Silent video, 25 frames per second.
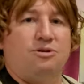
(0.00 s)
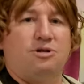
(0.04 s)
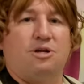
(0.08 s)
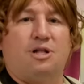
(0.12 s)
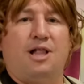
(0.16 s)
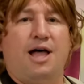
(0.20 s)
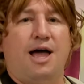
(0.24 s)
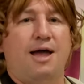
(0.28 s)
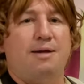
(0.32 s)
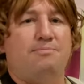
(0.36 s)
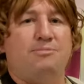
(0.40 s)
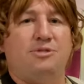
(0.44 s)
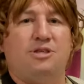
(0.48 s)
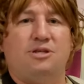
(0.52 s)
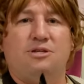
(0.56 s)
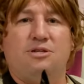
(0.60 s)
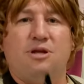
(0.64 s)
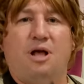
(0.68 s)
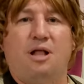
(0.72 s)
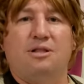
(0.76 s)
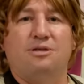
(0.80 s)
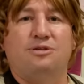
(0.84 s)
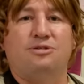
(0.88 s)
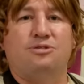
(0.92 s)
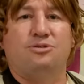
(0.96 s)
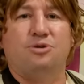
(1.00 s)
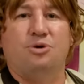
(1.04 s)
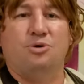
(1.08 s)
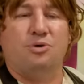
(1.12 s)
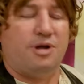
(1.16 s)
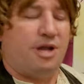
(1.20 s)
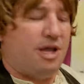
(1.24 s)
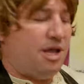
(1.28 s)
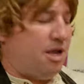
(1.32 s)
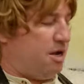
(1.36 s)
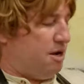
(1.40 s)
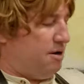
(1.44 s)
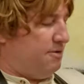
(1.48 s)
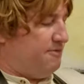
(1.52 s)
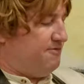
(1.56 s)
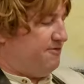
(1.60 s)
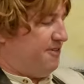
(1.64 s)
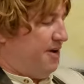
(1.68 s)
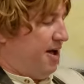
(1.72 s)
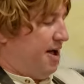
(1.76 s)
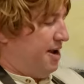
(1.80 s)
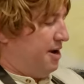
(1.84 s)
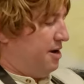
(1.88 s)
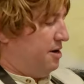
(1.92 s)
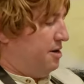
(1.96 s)
climbed the tallest oak he could
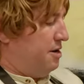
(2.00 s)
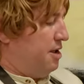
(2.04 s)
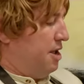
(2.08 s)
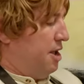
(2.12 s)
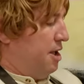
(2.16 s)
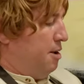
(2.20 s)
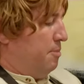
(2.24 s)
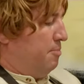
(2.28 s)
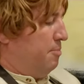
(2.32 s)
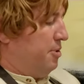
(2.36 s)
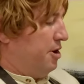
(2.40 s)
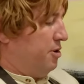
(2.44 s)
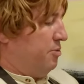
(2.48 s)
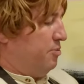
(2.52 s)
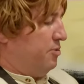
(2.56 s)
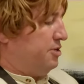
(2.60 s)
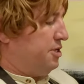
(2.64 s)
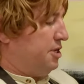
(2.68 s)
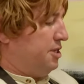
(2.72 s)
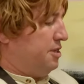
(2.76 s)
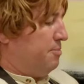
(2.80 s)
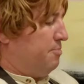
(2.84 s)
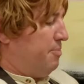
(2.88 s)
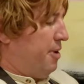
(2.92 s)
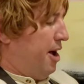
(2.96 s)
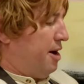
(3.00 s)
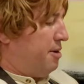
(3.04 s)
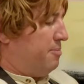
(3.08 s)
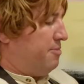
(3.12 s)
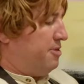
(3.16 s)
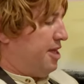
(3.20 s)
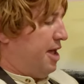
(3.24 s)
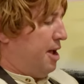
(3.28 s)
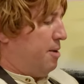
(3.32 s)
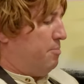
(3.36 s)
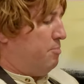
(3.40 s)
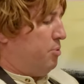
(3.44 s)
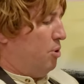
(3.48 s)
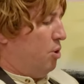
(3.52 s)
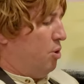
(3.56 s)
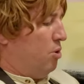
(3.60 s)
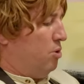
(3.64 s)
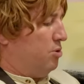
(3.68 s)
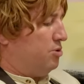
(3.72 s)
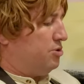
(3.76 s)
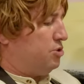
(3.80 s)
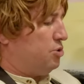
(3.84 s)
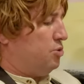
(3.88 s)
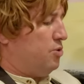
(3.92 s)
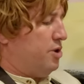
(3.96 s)
find, but it was in the bottom of that
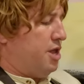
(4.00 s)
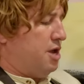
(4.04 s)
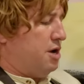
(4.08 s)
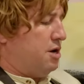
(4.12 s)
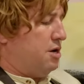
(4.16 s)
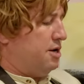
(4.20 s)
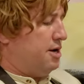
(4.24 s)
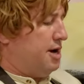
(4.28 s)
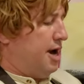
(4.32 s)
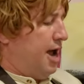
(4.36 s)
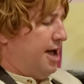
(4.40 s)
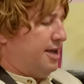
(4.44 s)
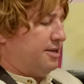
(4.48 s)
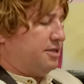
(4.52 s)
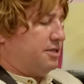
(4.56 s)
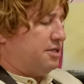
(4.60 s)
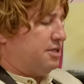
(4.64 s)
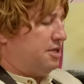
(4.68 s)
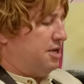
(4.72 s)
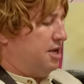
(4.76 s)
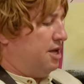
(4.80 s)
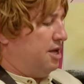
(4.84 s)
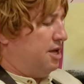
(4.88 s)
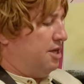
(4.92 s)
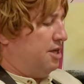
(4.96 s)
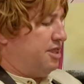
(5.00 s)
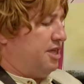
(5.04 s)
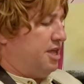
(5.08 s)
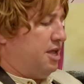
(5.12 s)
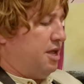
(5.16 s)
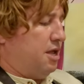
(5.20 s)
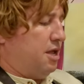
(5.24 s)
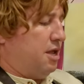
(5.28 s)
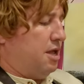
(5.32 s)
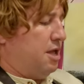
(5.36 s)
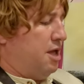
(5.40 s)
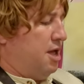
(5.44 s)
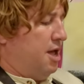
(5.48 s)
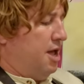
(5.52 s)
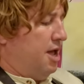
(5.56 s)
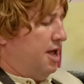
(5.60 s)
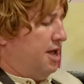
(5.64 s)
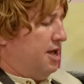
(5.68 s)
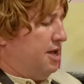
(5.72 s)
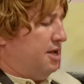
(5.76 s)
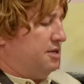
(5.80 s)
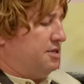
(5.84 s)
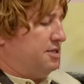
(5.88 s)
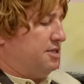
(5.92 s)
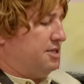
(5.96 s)
bowl, so he could not see a thing.
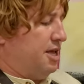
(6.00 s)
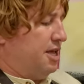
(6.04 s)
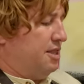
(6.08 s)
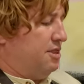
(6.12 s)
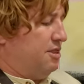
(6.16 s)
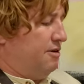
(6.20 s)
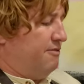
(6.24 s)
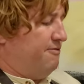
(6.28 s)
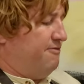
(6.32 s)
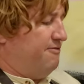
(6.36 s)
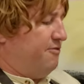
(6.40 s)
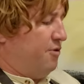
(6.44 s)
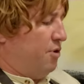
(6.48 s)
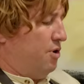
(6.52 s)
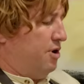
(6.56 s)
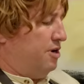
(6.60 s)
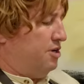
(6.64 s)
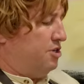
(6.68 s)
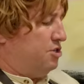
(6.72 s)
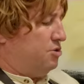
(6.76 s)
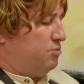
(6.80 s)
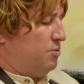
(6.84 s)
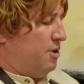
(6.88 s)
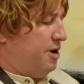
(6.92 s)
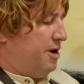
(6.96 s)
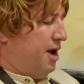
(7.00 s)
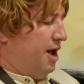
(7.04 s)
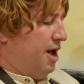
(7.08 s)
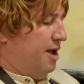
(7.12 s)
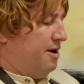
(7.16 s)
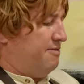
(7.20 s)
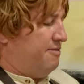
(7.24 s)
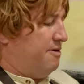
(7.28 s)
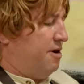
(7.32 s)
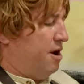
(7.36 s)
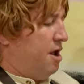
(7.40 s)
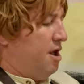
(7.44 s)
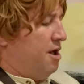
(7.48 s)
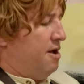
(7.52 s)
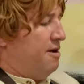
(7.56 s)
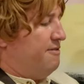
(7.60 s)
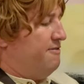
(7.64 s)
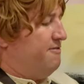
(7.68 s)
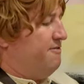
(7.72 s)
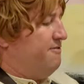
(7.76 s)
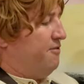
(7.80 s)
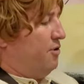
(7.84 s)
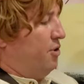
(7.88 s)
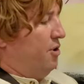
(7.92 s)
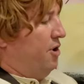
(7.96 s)
He said the forest went on
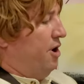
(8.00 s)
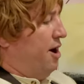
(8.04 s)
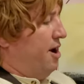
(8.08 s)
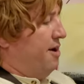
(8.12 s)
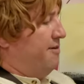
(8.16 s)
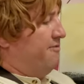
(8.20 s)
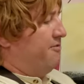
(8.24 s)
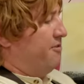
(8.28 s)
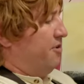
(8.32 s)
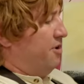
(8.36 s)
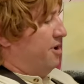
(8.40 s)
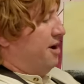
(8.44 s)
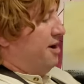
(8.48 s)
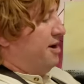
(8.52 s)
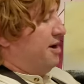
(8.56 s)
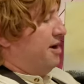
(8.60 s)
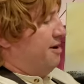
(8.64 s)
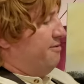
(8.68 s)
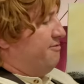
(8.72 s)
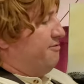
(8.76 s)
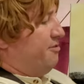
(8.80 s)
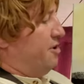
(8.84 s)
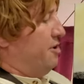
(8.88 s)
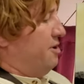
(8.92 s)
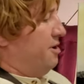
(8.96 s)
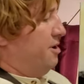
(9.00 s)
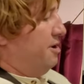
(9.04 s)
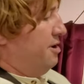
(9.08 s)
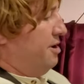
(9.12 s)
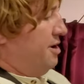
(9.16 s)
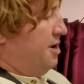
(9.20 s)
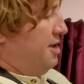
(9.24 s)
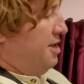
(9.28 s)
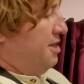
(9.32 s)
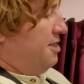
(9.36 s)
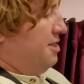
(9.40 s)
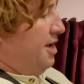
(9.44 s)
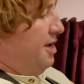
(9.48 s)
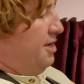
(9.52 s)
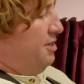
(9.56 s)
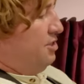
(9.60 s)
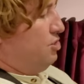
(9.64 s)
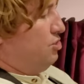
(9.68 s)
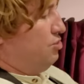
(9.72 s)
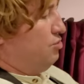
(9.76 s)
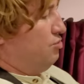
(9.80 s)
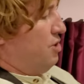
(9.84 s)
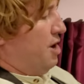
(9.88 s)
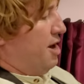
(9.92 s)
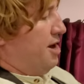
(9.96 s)
forever and ever.
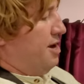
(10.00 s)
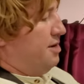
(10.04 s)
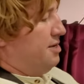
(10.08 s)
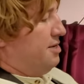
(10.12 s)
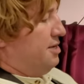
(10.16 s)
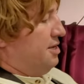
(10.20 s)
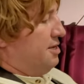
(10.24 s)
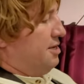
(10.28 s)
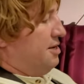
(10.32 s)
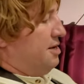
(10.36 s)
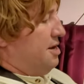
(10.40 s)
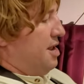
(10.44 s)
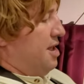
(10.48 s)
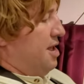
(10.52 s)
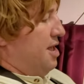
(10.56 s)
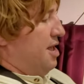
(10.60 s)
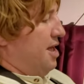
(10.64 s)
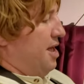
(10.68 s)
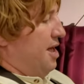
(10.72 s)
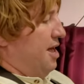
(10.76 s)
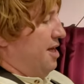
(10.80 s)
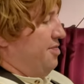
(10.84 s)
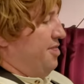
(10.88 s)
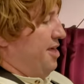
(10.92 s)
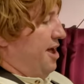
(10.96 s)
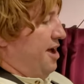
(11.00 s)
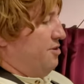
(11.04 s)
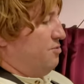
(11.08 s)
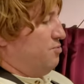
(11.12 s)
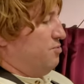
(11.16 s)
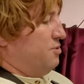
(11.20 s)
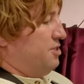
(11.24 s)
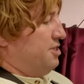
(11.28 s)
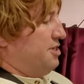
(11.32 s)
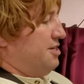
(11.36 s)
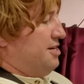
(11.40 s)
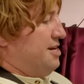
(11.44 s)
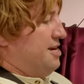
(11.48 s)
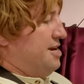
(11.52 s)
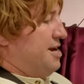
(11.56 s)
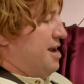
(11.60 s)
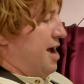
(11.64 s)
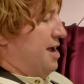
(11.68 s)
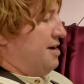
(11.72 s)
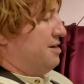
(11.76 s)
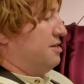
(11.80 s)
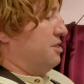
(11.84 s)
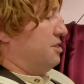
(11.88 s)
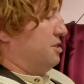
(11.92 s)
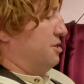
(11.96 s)
That's right, and that was
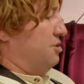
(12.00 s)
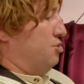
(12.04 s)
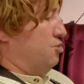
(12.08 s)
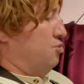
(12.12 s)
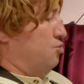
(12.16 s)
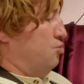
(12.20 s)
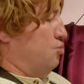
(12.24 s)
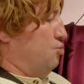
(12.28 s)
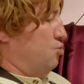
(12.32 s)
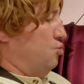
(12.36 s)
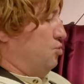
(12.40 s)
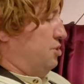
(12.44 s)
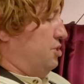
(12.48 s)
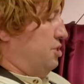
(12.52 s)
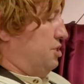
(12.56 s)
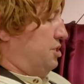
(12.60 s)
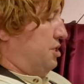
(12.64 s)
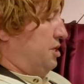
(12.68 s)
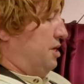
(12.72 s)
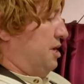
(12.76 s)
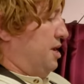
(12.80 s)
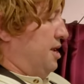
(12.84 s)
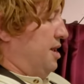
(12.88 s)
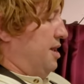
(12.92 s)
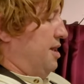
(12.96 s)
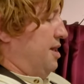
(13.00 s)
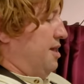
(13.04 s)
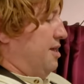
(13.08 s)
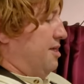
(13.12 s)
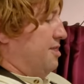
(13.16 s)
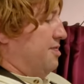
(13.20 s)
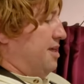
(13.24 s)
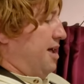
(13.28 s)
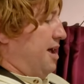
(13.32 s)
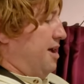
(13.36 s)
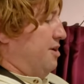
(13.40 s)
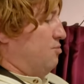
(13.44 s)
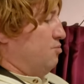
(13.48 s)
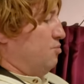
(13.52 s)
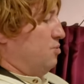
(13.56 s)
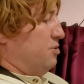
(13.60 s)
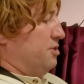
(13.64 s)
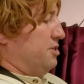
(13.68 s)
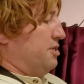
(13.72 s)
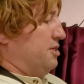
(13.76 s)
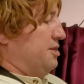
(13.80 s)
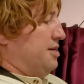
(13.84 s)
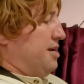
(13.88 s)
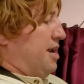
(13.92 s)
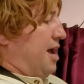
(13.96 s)
not the news. That
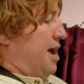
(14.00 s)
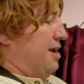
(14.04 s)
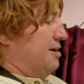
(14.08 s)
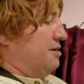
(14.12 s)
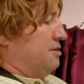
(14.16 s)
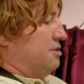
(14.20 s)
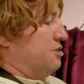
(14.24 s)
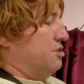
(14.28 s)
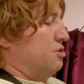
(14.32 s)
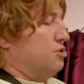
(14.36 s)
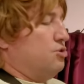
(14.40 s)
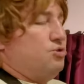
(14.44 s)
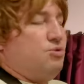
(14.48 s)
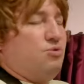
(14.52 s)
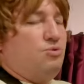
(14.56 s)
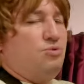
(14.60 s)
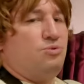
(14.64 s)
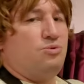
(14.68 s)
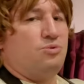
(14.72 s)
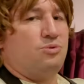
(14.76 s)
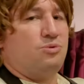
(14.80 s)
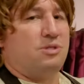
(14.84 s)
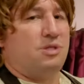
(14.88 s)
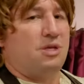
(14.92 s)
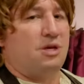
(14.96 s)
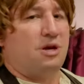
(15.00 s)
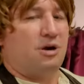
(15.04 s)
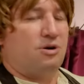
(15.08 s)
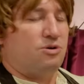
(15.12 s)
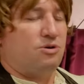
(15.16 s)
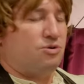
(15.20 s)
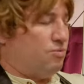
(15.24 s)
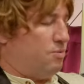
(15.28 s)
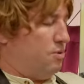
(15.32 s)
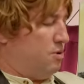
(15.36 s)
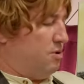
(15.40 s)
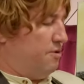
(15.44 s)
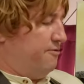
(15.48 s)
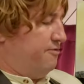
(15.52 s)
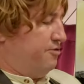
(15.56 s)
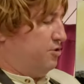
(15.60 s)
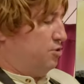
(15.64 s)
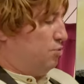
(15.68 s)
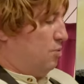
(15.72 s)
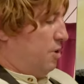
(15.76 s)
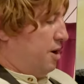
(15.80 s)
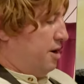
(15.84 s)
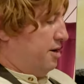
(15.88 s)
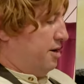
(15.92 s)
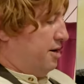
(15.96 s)
was not the news that our dwarves
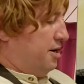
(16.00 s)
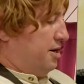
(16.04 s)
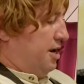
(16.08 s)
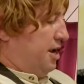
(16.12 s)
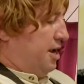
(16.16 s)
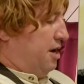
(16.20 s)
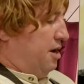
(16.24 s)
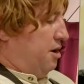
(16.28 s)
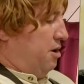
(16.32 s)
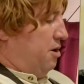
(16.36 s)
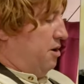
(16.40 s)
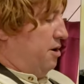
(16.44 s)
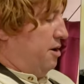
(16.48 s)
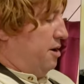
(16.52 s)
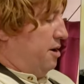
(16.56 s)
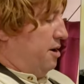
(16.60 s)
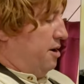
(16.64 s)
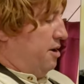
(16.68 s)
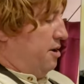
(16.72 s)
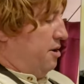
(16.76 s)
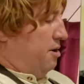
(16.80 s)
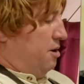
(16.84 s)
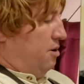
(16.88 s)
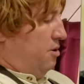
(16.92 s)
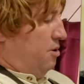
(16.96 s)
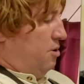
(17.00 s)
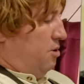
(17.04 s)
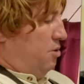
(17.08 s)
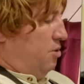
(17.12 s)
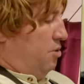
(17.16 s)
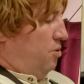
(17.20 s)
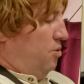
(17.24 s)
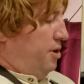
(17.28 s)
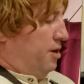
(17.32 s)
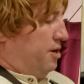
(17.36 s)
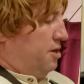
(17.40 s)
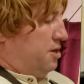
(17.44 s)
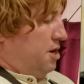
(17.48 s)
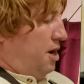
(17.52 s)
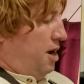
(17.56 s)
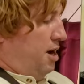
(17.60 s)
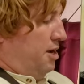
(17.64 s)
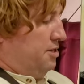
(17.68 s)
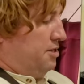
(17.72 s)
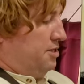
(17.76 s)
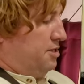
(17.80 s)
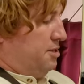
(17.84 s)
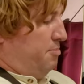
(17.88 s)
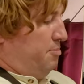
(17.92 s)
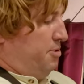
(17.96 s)
wanted to hear. Oh, it
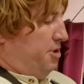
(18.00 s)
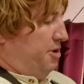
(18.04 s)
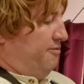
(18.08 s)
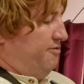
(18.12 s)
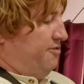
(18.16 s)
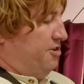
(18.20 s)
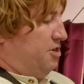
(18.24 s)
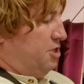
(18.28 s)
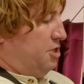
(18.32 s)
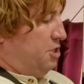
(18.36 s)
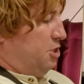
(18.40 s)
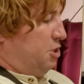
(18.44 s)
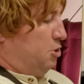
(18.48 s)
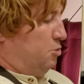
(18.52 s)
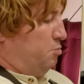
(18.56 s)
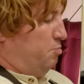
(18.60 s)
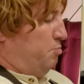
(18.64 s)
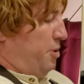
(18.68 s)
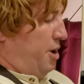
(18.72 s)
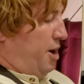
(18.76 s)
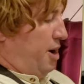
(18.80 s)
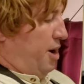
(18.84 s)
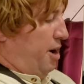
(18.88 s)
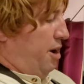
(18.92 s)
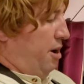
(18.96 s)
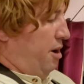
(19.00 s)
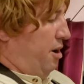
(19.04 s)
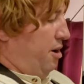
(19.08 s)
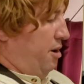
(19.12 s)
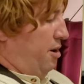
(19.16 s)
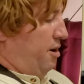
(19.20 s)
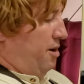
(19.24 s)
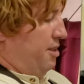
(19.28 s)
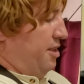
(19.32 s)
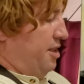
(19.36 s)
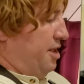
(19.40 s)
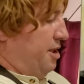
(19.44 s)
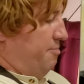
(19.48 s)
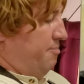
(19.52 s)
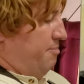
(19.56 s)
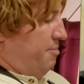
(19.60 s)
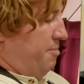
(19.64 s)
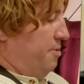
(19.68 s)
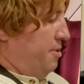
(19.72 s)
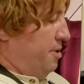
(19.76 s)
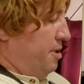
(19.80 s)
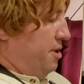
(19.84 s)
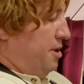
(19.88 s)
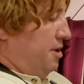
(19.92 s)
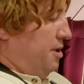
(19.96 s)
caused a bit of despair in them.
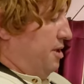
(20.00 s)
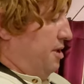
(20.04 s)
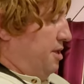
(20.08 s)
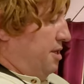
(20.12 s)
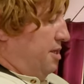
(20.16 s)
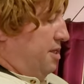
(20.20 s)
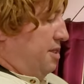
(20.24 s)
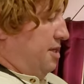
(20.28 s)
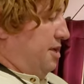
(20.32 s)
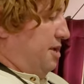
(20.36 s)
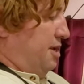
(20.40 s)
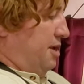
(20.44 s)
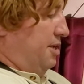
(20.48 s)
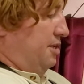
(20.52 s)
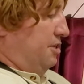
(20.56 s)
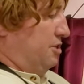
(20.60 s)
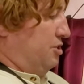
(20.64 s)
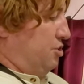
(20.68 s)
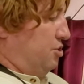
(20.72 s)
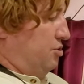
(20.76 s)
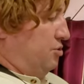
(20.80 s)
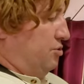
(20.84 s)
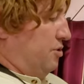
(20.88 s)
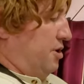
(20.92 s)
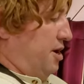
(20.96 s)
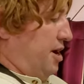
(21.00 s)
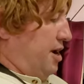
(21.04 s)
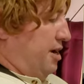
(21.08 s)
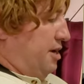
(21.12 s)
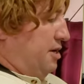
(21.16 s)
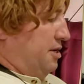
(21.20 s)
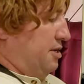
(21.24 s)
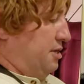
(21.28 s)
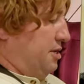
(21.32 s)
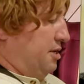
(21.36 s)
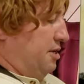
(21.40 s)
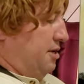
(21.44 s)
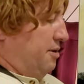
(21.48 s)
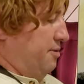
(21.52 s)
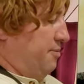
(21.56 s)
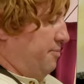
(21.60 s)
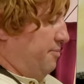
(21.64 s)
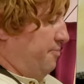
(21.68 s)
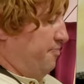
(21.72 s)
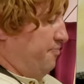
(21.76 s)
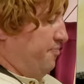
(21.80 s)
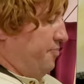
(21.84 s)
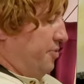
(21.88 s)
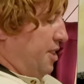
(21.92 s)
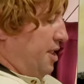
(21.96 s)
That's right.
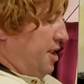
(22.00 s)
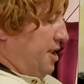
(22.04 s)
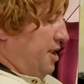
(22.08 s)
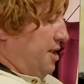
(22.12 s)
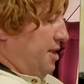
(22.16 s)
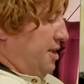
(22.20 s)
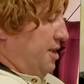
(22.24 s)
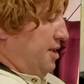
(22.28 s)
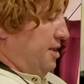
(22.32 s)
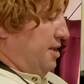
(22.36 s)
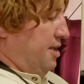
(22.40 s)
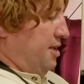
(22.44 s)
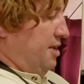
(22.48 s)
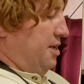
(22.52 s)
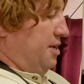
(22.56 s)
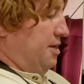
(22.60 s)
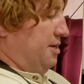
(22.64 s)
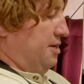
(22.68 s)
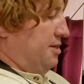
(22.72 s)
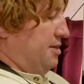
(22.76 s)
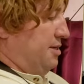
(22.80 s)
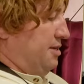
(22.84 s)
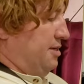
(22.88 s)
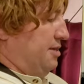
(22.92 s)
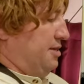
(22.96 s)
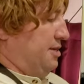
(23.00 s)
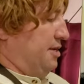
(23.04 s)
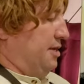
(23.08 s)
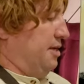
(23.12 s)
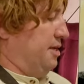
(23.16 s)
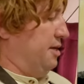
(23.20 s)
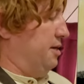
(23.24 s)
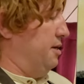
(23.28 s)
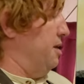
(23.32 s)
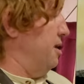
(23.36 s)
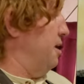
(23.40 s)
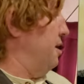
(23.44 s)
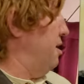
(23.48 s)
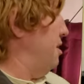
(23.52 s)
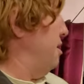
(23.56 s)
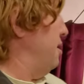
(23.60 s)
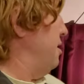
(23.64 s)
It did.